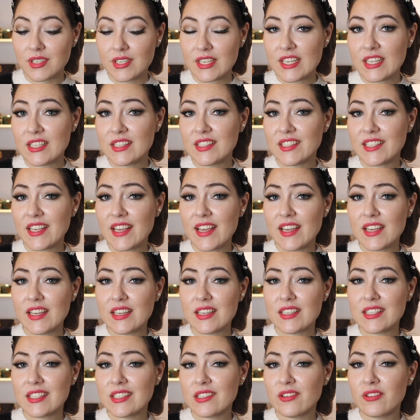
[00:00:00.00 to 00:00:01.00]
It's
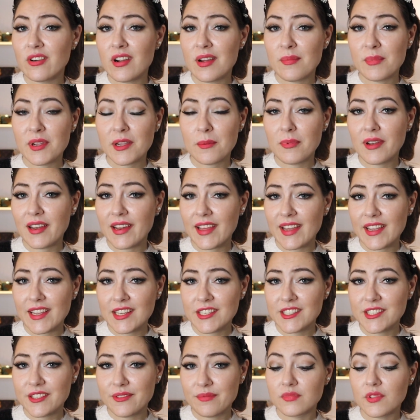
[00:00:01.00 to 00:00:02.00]
a ceramic
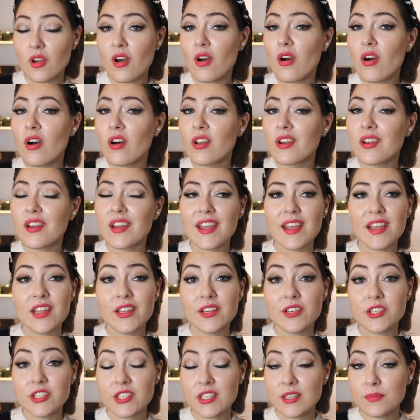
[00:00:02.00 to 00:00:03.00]
plate on
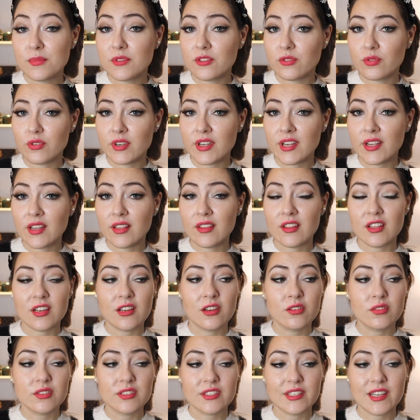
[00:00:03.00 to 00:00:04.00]
a cheap string that
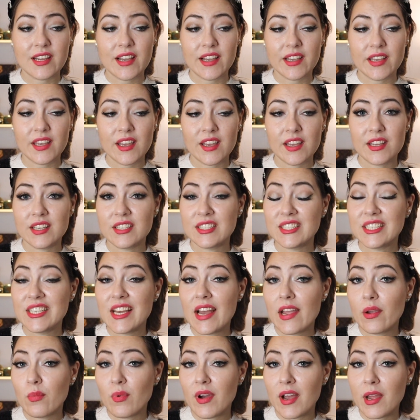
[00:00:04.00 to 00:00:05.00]
looks like a D
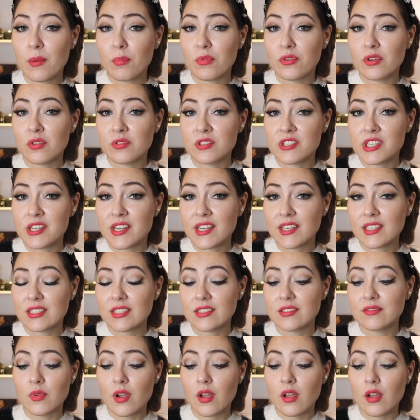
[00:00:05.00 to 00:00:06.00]
I Y project
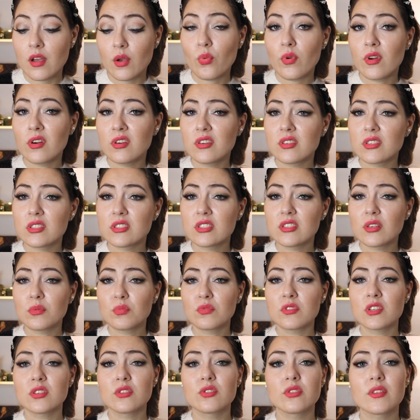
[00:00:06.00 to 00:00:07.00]
where
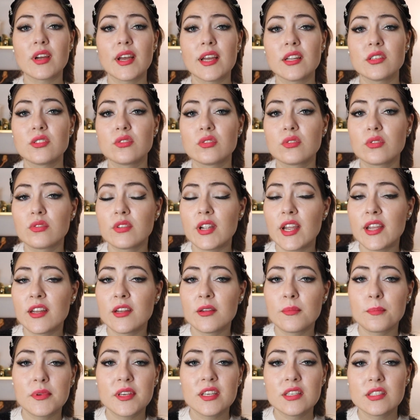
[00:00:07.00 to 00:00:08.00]
someone tried to create
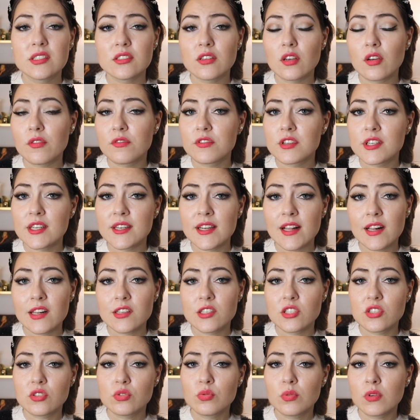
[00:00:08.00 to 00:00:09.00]
a piece of Chanel
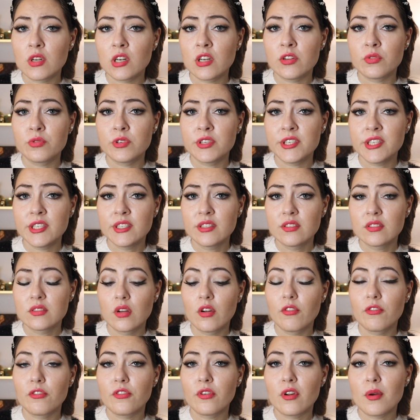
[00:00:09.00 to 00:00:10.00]
jewelry
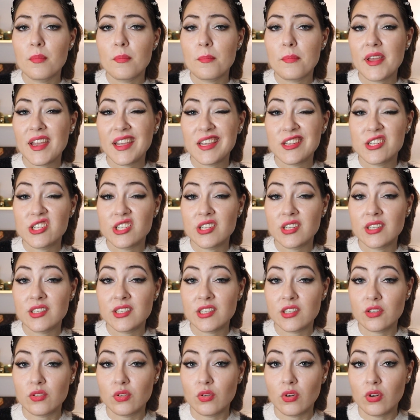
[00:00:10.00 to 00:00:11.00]
from packaging
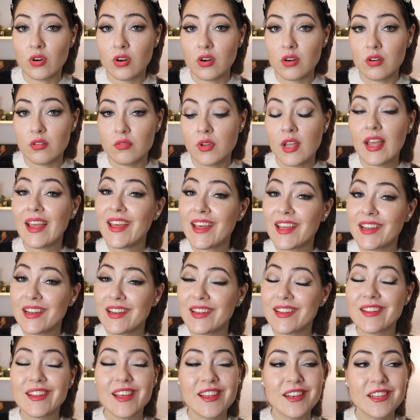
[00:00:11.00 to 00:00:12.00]
decor.
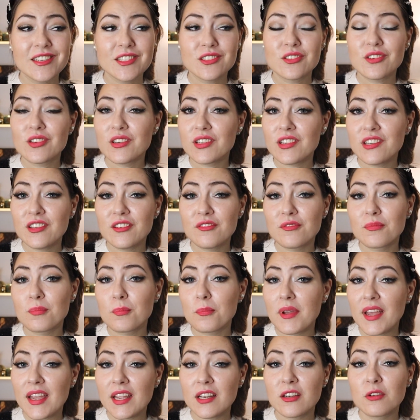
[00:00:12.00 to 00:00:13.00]
And they did not even
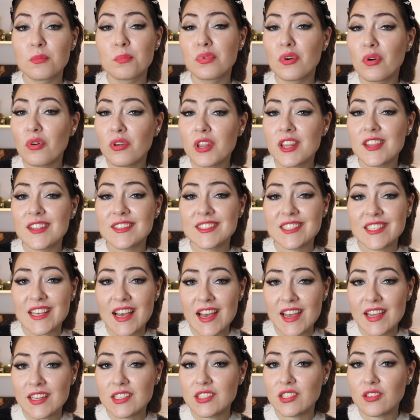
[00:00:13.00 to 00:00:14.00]
paint both
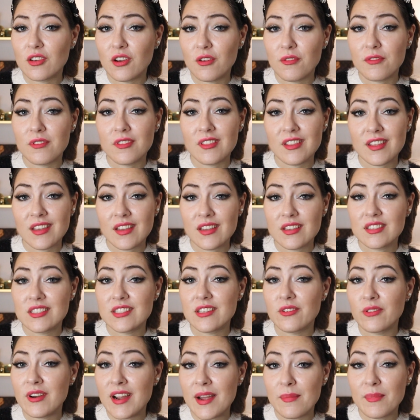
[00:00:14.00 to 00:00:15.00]
sides of the
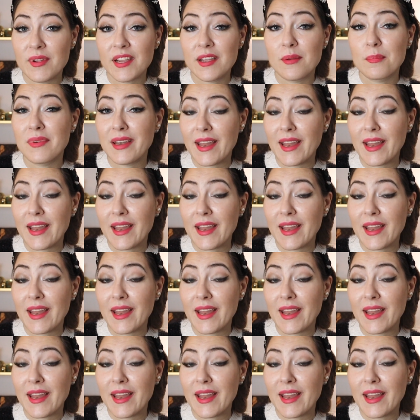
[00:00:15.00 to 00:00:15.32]
ceramic